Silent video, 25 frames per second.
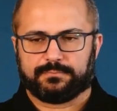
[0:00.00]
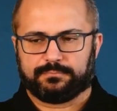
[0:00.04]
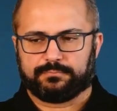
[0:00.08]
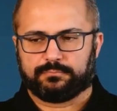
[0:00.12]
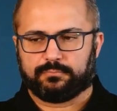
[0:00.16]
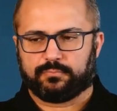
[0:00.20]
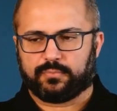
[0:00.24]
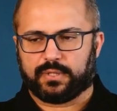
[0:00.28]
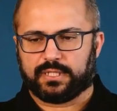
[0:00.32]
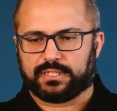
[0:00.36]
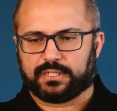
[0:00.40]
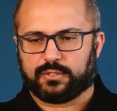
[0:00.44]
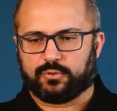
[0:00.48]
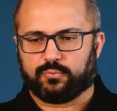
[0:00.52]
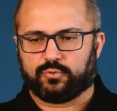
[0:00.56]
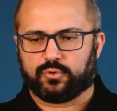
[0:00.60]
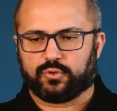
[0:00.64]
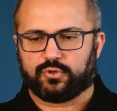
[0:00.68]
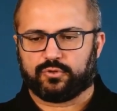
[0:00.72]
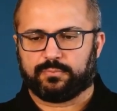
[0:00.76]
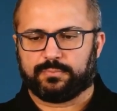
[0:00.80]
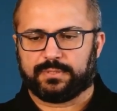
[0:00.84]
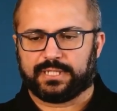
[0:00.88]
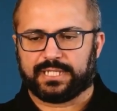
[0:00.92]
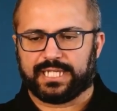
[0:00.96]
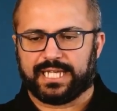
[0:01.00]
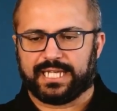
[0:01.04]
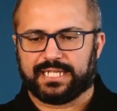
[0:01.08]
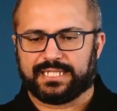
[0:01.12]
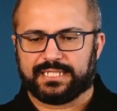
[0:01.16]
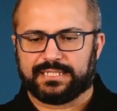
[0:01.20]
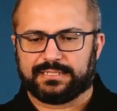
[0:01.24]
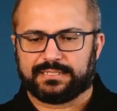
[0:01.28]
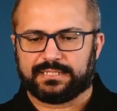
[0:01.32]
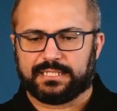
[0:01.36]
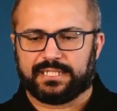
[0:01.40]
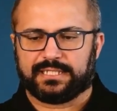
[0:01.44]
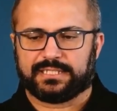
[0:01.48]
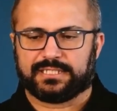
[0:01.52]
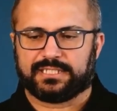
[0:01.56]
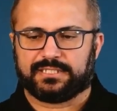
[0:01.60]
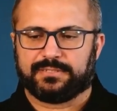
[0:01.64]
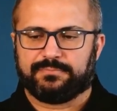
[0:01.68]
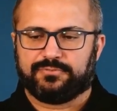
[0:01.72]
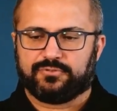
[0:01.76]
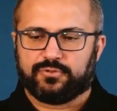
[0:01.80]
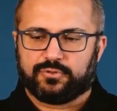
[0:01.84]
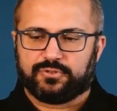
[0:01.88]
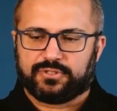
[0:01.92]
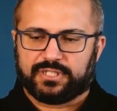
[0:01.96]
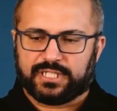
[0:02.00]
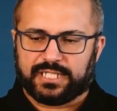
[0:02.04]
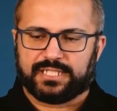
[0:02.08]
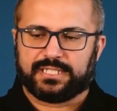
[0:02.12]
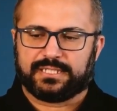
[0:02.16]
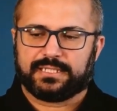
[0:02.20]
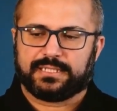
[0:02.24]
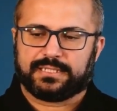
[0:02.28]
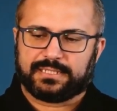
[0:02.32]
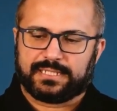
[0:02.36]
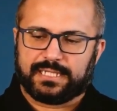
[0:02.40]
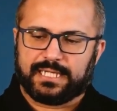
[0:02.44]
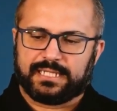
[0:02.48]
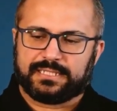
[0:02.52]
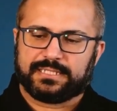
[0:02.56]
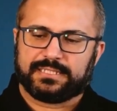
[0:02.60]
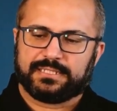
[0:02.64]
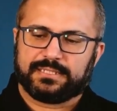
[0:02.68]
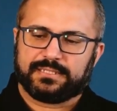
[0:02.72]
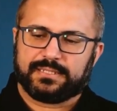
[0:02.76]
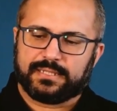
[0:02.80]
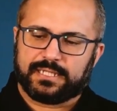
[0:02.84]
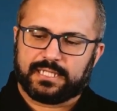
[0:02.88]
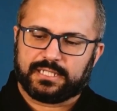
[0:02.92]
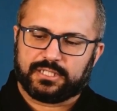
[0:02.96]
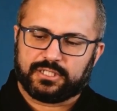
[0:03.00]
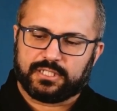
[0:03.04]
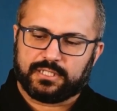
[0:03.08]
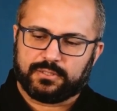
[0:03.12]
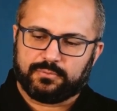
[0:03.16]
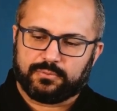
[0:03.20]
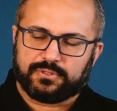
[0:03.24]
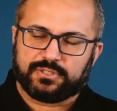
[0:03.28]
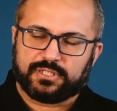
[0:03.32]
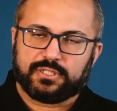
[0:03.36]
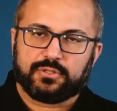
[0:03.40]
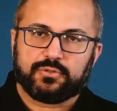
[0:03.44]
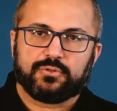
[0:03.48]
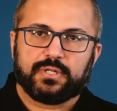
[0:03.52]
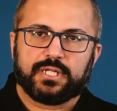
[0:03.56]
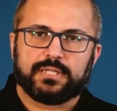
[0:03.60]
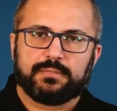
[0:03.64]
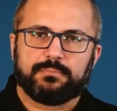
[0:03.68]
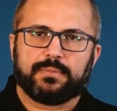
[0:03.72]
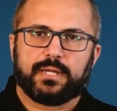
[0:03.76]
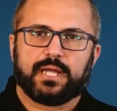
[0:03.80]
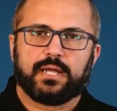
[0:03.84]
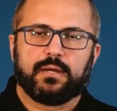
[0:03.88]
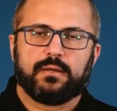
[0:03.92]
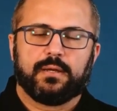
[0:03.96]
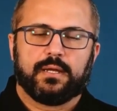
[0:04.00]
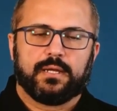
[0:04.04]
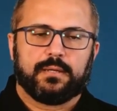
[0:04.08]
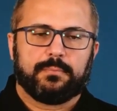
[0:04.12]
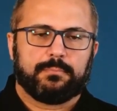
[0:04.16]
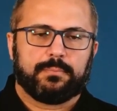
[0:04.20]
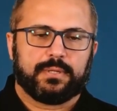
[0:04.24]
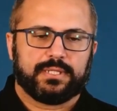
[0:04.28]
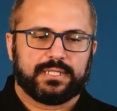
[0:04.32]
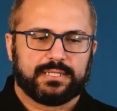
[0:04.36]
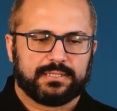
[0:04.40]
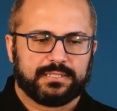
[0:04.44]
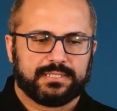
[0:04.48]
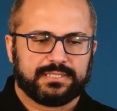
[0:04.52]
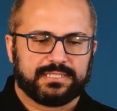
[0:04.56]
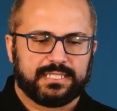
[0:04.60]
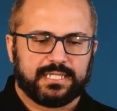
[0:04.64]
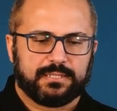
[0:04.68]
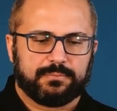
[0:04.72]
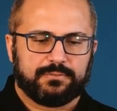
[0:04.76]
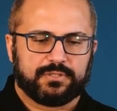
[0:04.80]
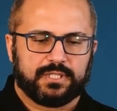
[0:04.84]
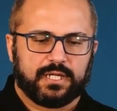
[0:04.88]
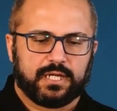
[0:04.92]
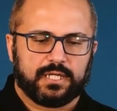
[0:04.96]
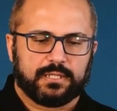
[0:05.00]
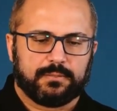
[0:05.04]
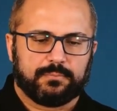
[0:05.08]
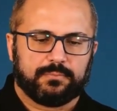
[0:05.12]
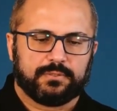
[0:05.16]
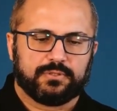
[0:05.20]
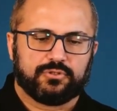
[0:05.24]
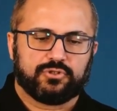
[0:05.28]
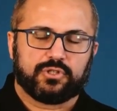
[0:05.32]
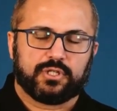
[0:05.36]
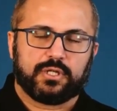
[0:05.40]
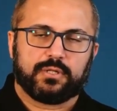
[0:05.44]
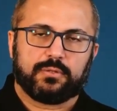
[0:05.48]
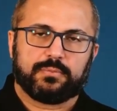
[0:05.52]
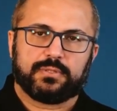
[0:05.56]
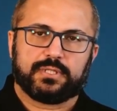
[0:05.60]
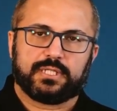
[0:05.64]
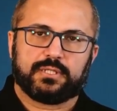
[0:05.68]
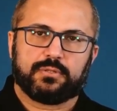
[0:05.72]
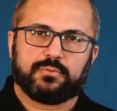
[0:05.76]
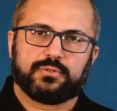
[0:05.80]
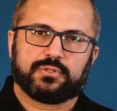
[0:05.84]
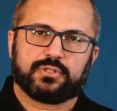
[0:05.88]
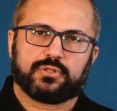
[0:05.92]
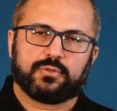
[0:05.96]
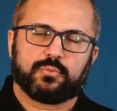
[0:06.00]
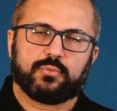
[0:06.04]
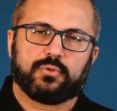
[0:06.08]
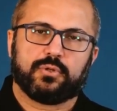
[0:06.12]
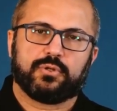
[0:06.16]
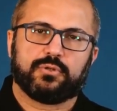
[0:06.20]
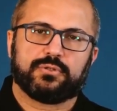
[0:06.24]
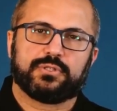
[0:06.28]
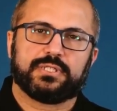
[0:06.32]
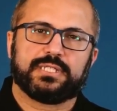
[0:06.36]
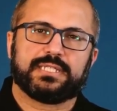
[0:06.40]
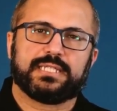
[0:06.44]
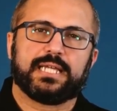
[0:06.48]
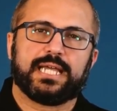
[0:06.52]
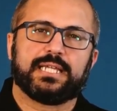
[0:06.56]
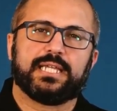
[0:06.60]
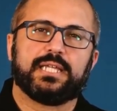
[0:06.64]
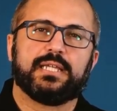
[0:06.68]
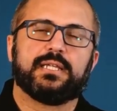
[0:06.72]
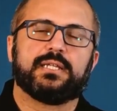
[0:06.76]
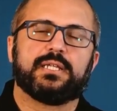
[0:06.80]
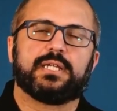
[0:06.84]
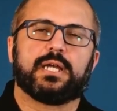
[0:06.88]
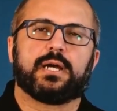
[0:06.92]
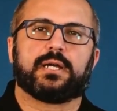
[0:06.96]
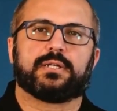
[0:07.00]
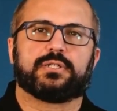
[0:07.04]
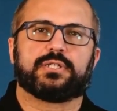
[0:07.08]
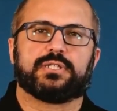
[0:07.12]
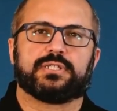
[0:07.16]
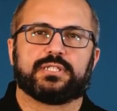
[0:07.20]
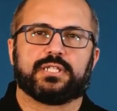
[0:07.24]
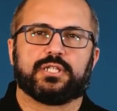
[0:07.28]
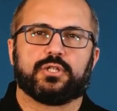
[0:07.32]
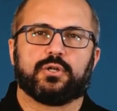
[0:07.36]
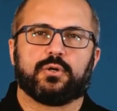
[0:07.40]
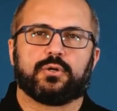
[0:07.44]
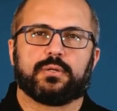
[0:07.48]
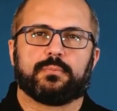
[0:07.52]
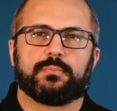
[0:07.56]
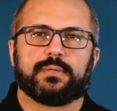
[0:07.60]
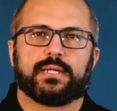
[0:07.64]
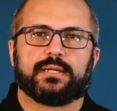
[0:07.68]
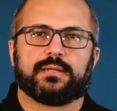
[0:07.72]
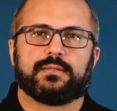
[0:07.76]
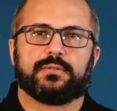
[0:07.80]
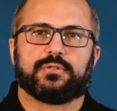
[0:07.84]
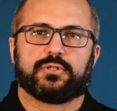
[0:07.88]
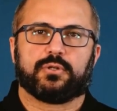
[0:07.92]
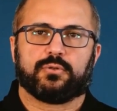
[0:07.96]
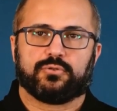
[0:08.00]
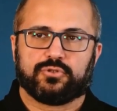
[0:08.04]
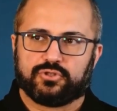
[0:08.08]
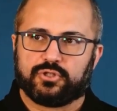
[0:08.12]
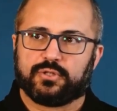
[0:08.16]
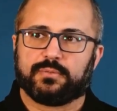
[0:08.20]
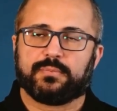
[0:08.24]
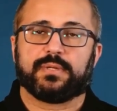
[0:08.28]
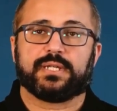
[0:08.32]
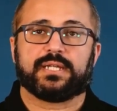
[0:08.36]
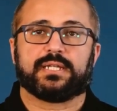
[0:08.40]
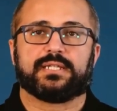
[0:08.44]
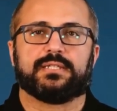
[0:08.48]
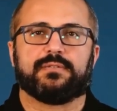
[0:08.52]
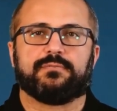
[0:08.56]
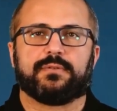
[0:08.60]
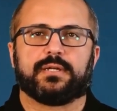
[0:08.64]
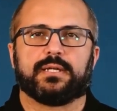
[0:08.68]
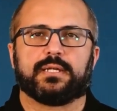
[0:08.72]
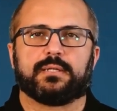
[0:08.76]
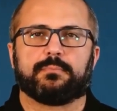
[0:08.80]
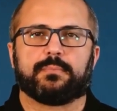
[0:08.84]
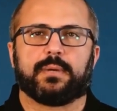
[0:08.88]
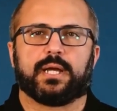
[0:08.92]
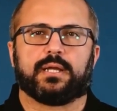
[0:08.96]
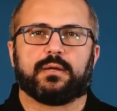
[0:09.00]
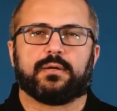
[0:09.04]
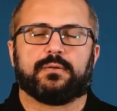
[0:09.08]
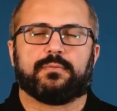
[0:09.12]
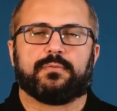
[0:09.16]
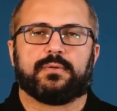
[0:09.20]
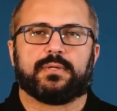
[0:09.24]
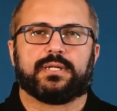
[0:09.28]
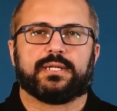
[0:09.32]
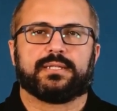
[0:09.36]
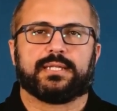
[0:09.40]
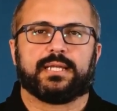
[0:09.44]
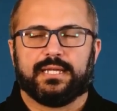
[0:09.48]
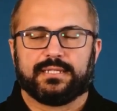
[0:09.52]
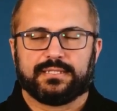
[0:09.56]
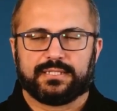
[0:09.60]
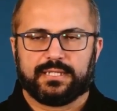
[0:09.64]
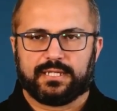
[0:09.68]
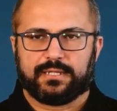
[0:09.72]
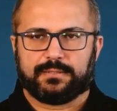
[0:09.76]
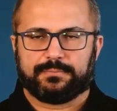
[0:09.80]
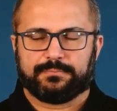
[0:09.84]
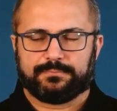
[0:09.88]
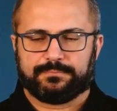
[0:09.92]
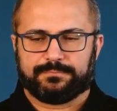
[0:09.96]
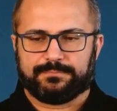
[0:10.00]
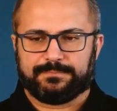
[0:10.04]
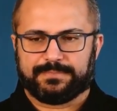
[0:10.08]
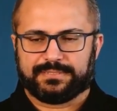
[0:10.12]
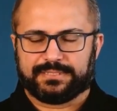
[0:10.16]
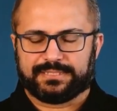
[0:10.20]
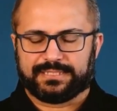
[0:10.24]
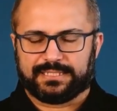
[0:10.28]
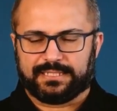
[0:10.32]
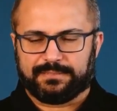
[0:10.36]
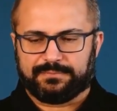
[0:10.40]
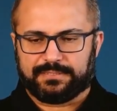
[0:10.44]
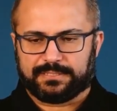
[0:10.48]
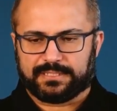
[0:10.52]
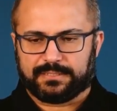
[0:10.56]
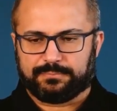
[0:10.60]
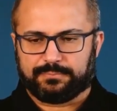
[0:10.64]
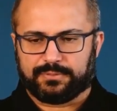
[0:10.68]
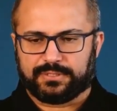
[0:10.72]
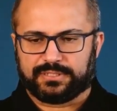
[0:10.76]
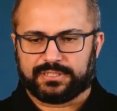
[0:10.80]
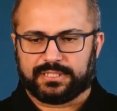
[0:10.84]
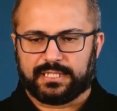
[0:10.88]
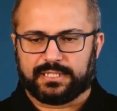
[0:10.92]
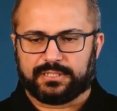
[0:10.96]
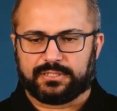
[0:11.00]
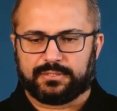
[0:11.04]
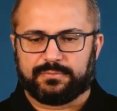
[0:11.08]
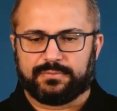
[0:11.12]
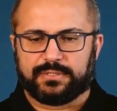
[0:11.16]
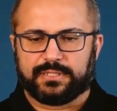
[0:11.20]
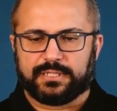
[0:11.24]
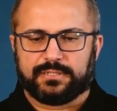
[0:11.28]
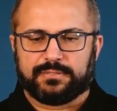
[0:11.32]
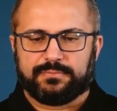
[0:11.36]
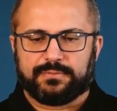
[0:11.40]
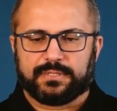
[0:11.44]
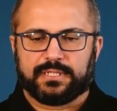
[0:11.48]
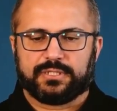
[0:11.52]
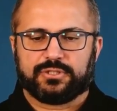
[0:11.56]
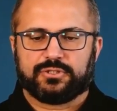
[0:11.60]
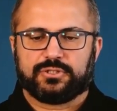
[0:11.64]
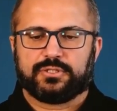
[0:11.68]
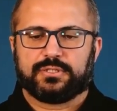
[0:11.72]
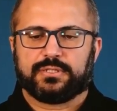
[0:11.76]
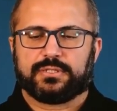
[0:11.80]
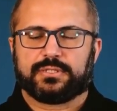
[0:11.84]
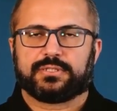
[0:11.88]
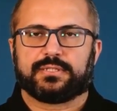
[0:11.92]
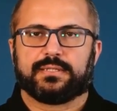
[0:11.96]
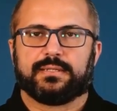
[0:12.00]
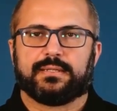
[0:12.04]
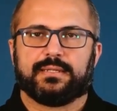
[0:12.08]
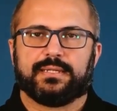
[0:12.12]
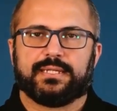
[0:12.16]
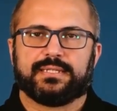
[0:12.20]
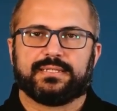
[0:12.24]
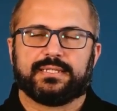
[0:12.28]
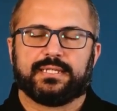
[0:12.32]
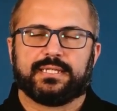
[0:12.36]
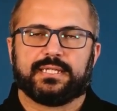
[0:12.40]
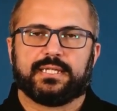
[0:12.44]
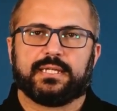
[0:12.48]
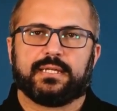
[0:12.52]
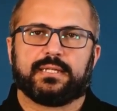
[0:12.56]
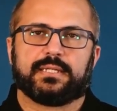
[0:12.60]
When the war began in 1914, yes, England was a great power, but at the same time, Germany was the world's second largest economy. So Germany is very powerful at that time. 70% of the inventions in the year